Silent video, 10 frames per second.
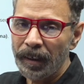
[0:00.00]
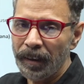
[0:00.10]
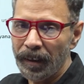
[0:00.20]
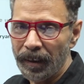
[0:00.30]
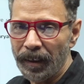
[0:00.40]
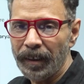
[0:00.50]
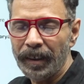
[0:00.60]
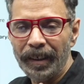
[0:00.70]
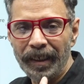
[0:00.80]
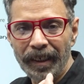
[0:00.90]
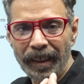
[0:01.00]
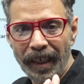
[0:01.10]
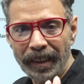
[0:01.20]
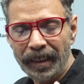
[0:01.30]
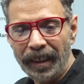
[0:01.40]
the
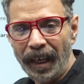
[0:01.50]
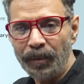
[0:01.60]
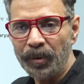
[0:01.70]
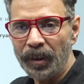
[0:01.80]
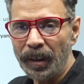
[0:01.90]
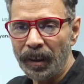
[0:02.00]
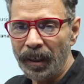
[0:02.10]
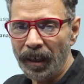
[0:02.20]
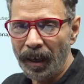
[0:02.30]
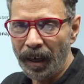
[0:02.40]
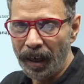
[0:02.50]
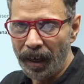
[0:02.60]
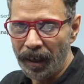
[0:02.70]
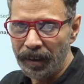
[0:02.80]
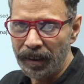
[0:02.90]
sculptural
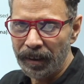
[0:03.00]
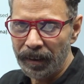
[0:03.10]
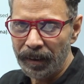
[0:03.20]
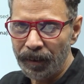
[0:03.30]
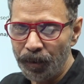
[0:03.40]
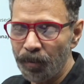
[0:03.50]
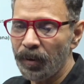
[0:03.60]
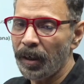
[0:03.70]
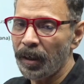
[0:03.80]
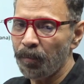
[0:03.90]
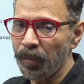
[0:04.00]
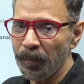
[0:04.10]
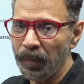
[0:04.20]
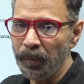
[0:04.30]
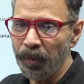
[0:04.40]
art of the
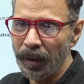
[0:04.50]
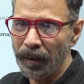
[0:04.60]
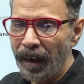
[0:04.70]
Harappan people.